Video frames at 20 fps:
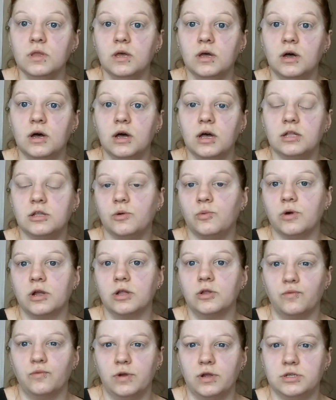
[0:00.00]
And I work
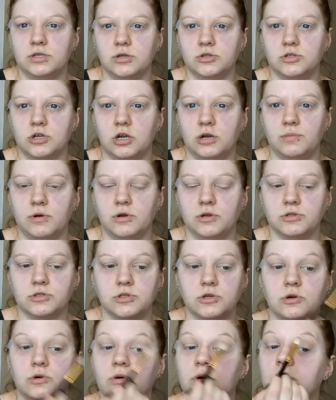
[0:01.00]
in a retail job
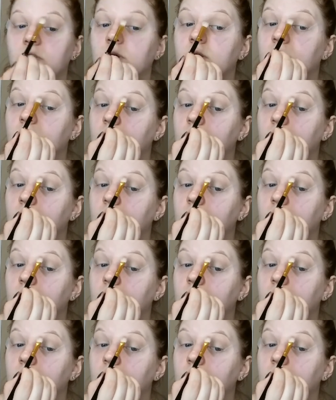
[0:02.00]
also.